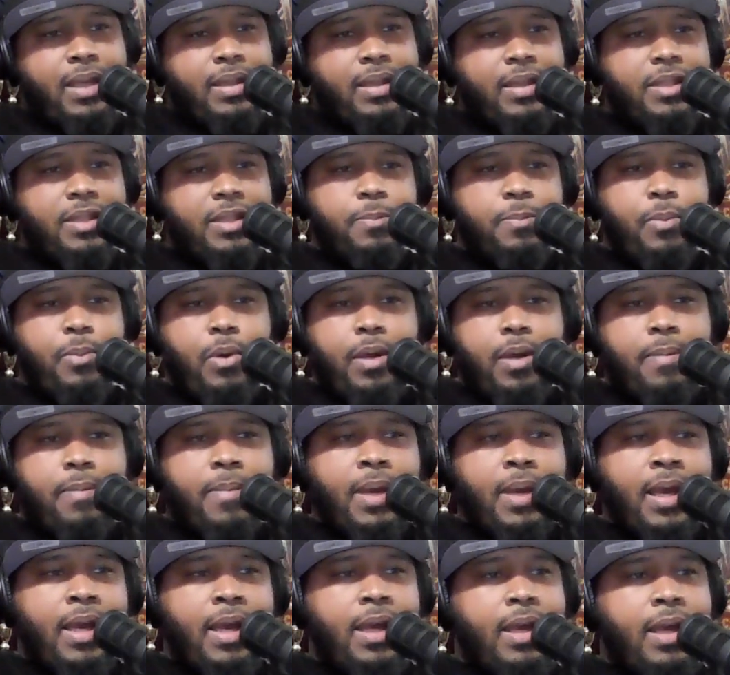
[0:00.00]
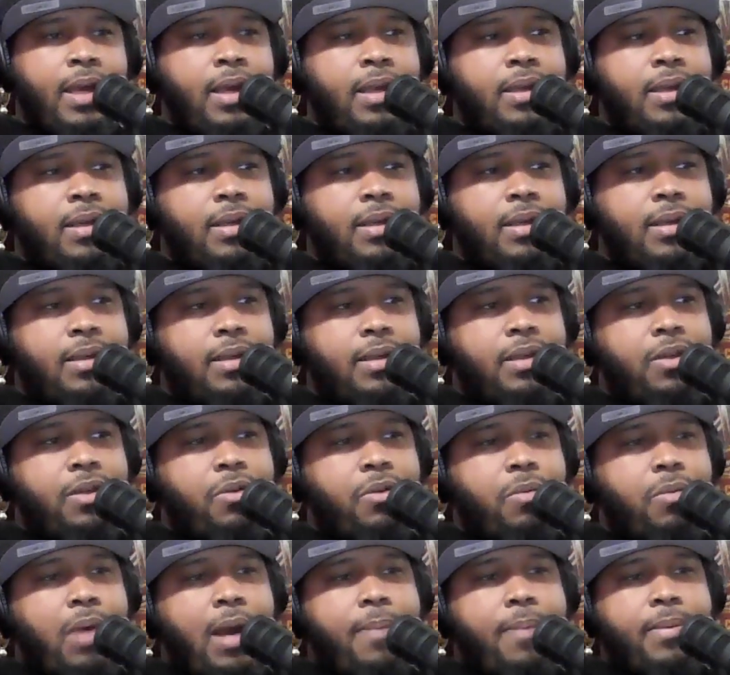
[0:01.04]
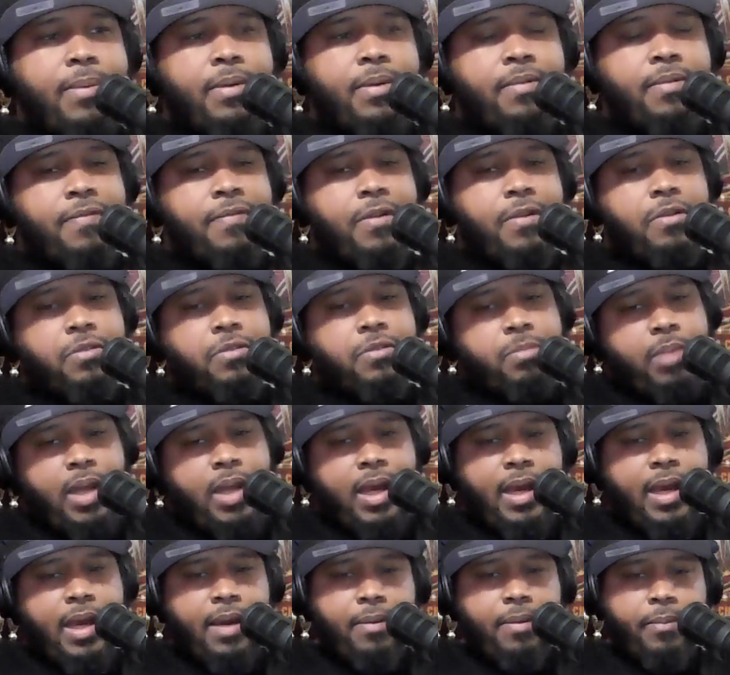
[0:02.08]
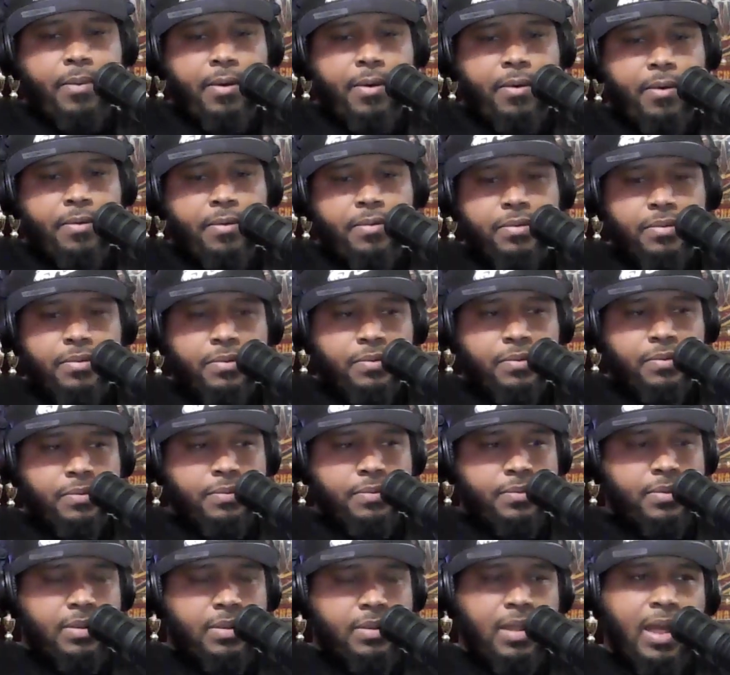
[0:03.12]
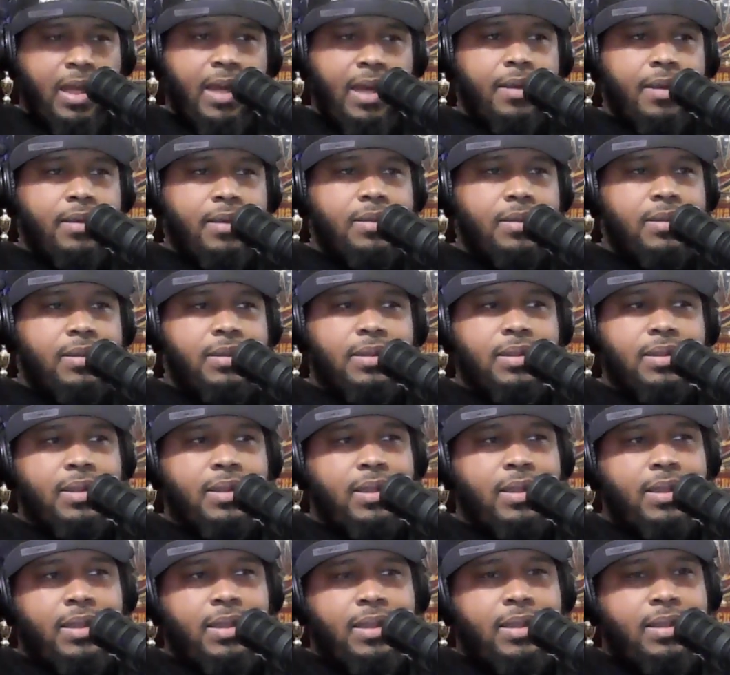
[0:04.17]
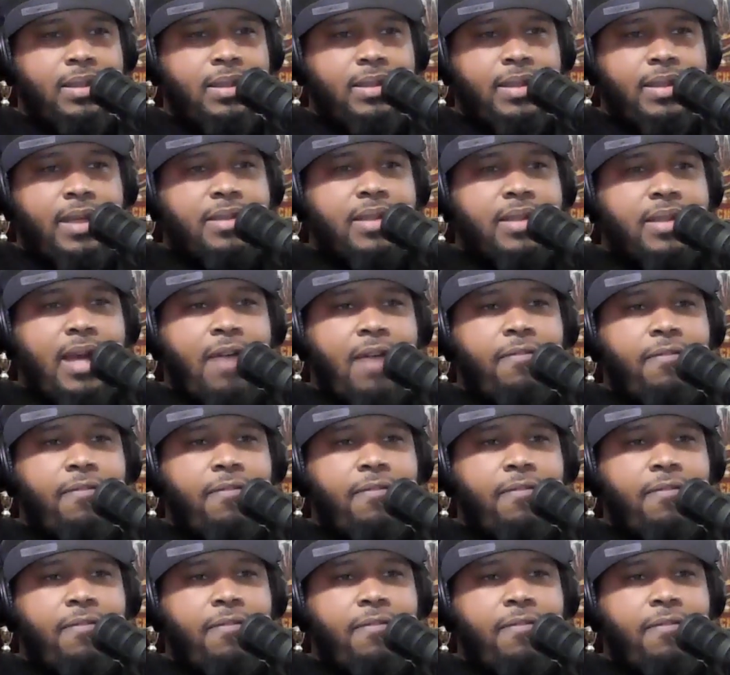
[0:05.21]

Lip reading: at this point, man, you robbing them folks blind, bro. Like, that's